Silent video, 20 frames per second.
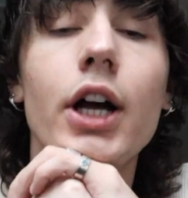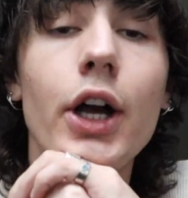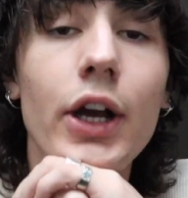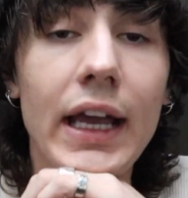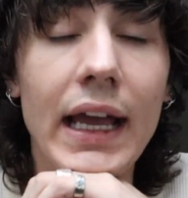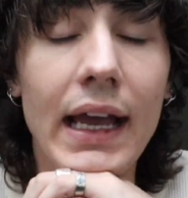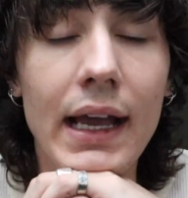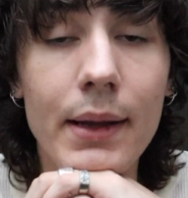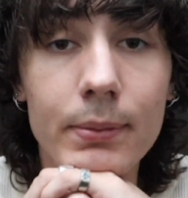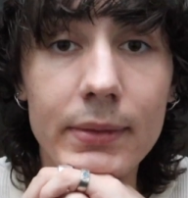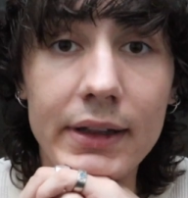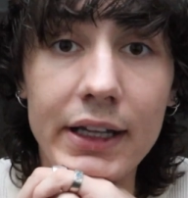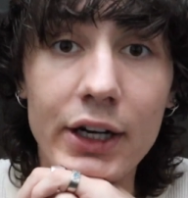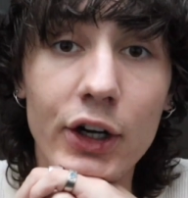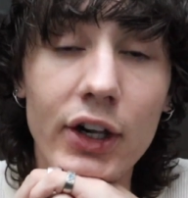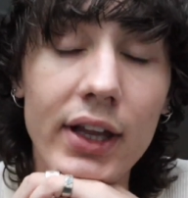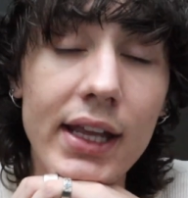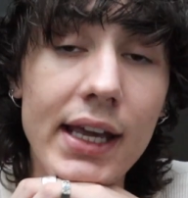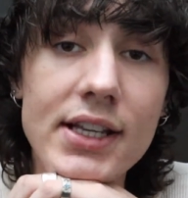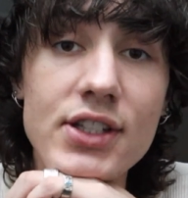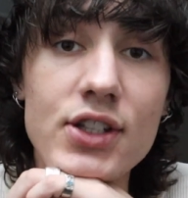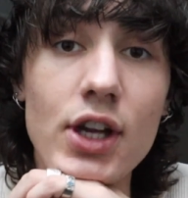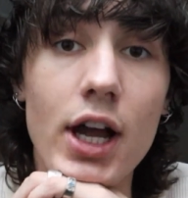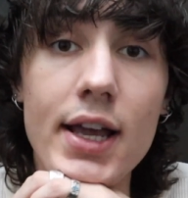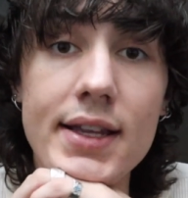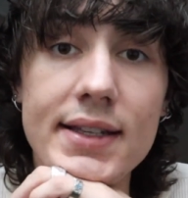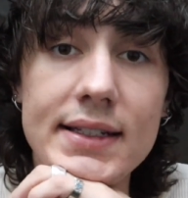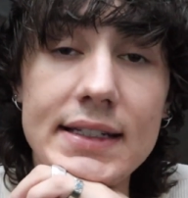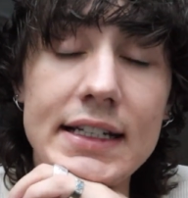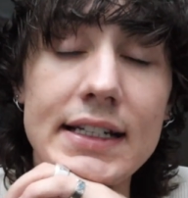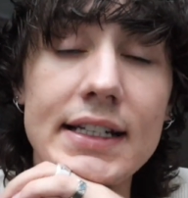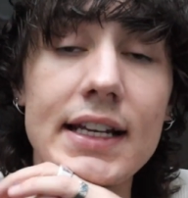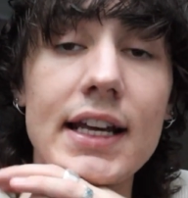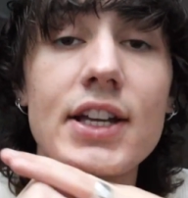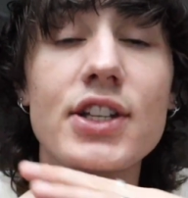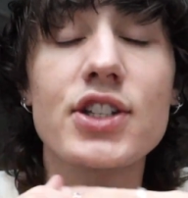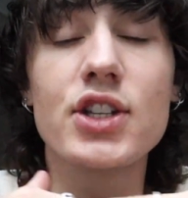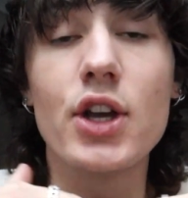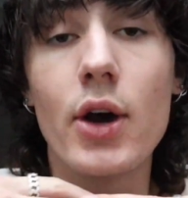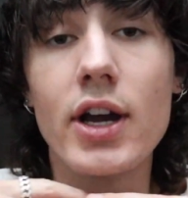Okay, I'm literally exhausted,
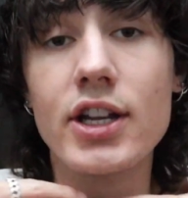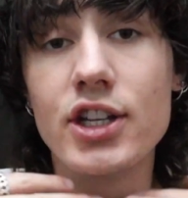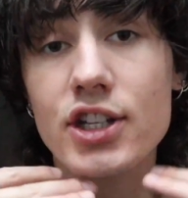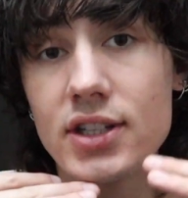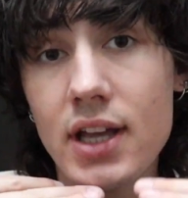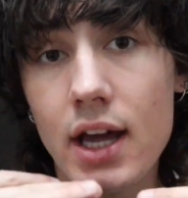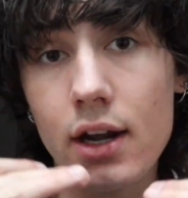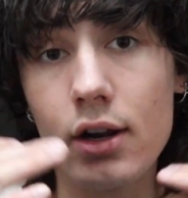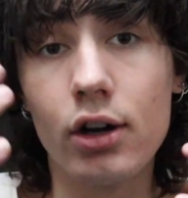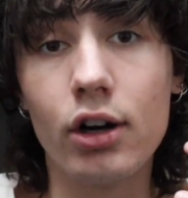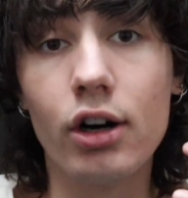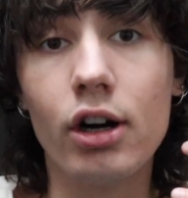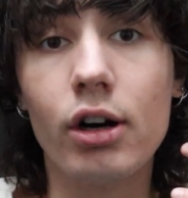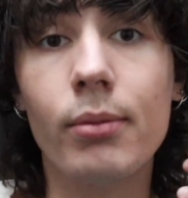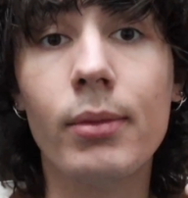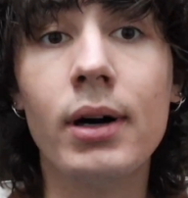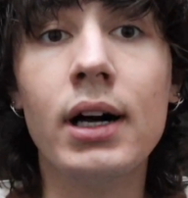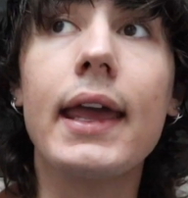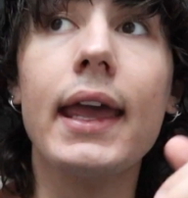so I just got home,